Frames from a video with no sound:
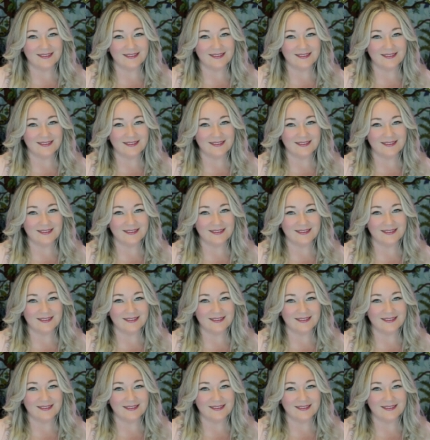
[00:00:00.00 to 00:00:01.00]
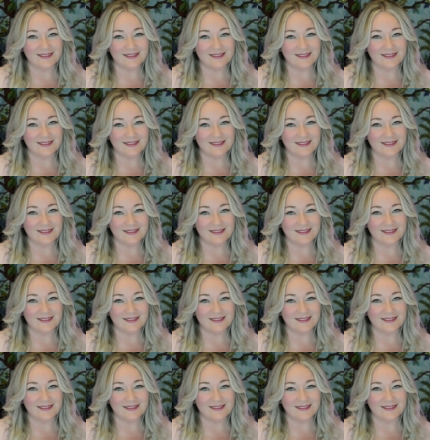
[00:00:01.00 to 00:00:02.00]

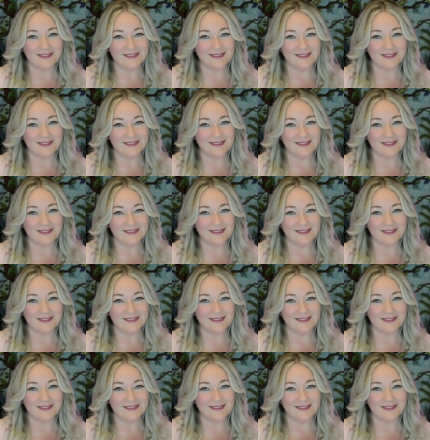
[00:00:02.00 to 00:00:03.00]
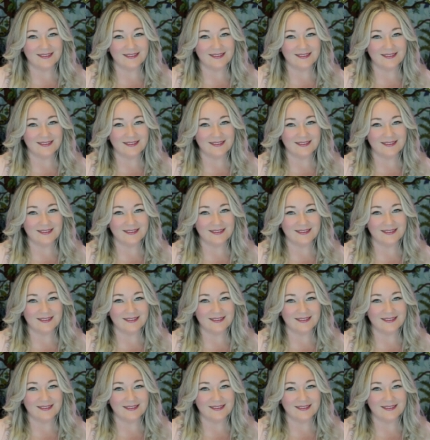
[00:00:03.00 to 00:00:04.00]

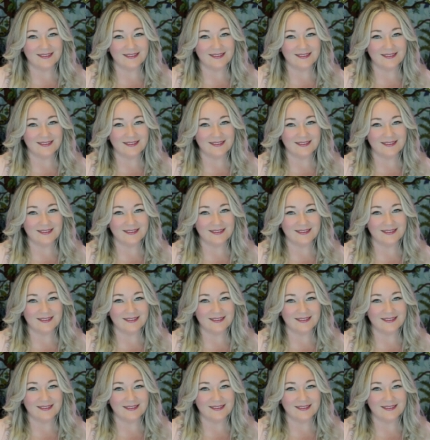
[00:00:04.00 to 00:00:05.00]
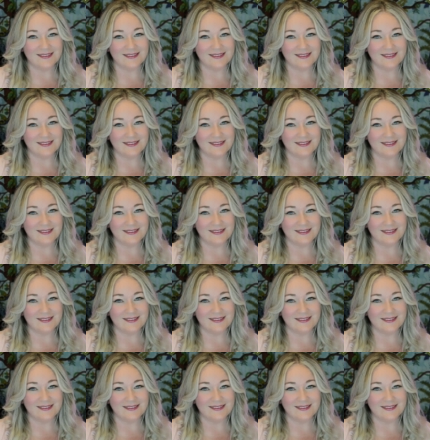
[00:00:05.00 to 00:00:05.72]
The face doesn't move, so there is nothing to read.